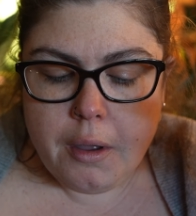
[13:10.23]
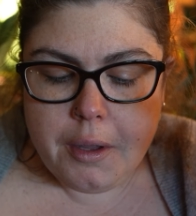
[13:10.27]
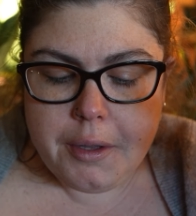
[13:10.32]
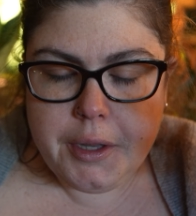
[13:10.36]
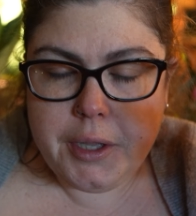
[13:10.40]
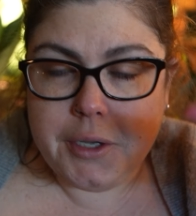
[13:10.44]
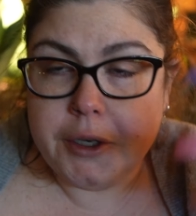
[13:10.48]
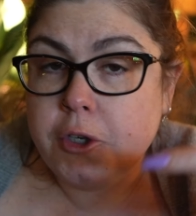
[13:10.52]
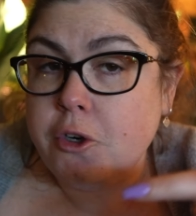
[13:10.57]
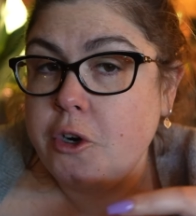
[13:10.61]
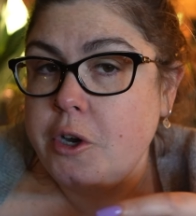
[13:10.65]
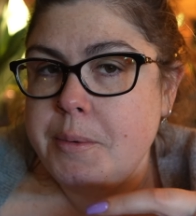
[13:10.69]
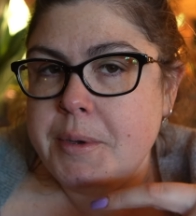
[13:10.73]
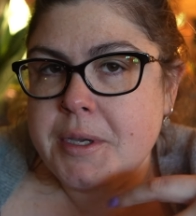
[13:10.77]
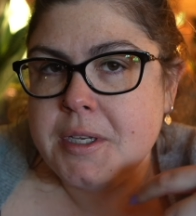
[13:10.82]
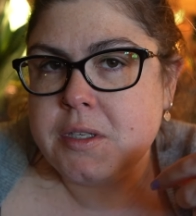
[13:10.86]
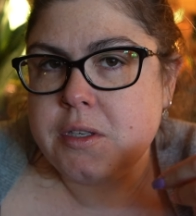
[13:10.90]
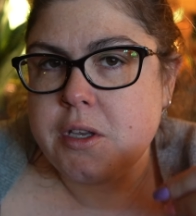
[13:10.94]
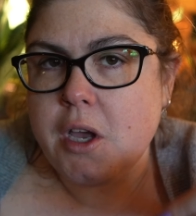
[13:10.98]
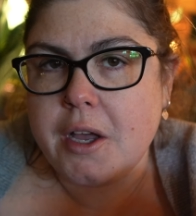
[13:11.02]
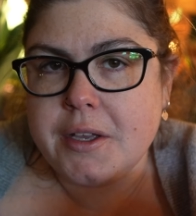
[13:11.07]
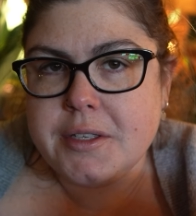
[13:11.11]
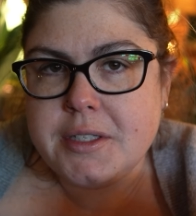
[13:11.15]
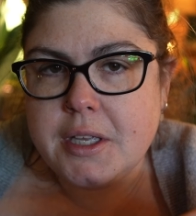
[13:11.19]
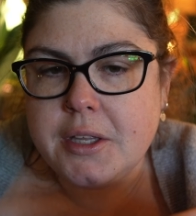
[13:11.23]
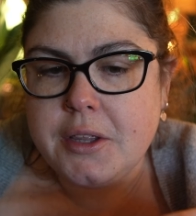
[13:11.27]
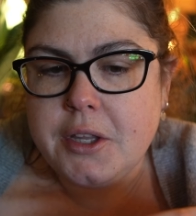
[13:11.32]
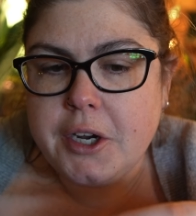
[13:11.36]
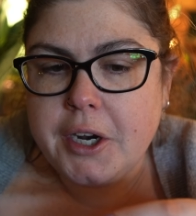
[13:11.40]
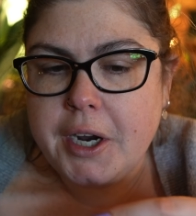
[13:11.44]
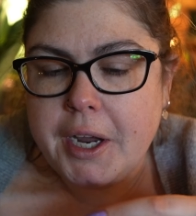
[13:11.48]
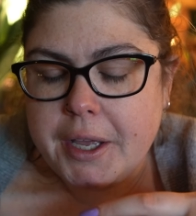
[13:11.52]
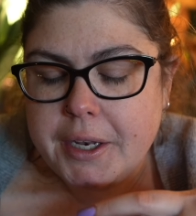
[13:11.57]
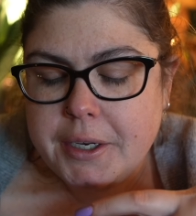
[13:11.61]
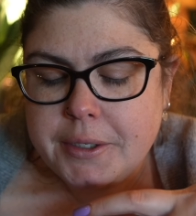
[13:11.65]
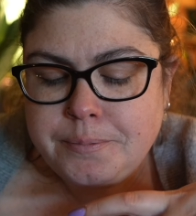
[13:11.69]
The creamy sauce that they're
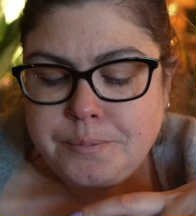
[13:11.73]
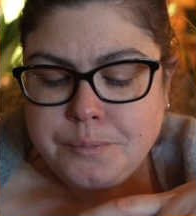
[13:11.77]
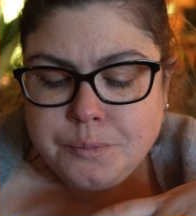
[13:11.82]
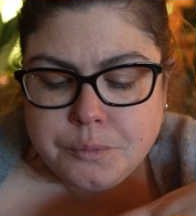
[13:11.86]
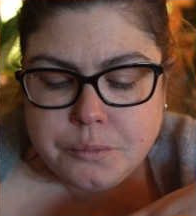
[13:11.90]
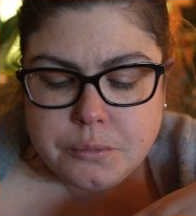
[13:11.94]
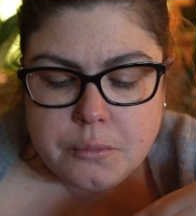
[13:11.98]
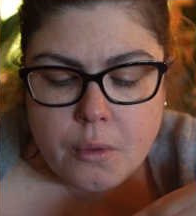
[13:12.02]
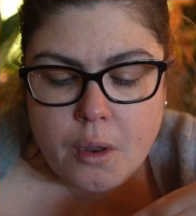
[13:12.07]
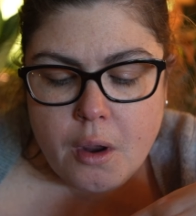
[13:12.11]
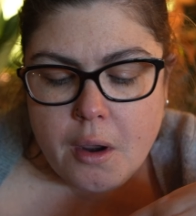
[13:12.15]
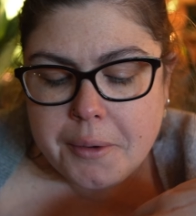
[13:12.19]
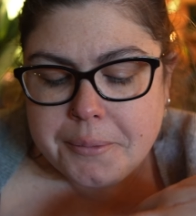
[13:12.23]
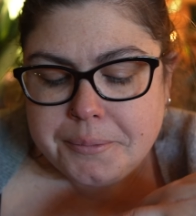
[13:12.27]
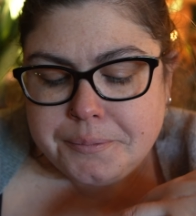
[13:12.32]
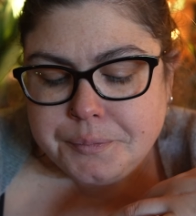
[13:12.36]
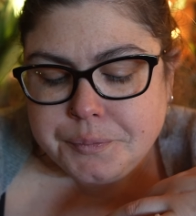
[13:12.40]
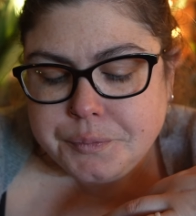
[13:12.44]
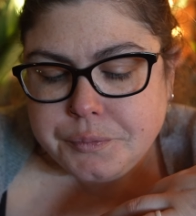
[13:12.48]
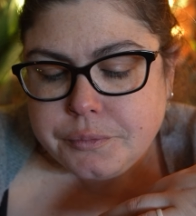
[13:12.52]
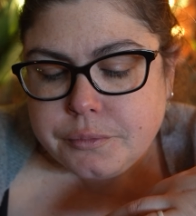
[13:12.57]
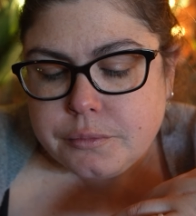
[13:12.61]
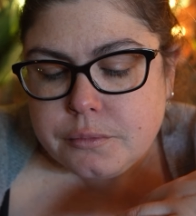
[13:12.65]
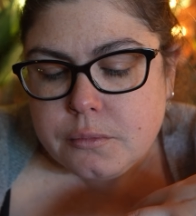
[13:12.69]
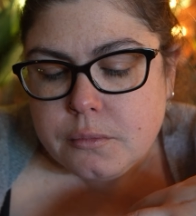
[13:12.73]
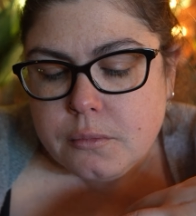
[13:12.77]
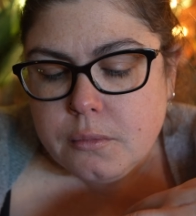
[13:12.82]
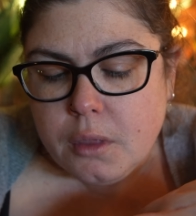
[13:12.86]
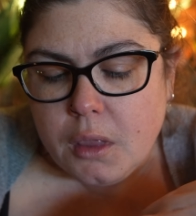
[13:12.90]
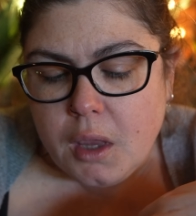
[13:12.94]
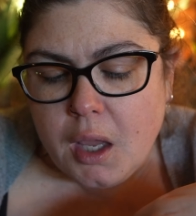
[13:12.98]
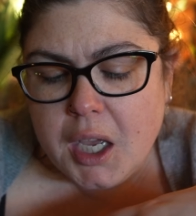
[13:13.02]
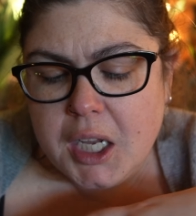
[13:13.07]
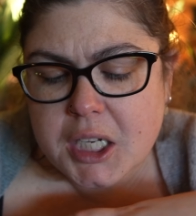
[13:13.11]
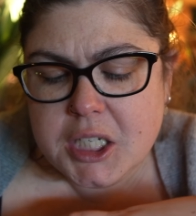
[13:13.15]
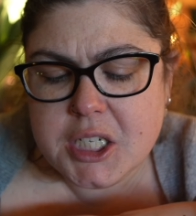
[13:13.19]
in
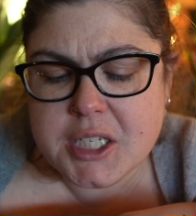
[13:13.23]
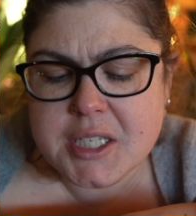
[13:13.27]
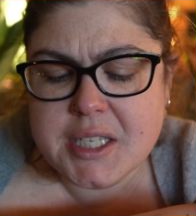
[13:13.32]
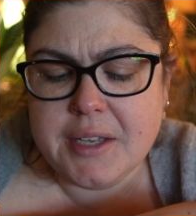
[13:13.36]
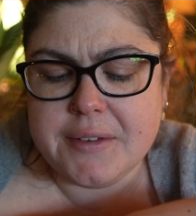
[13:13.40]
just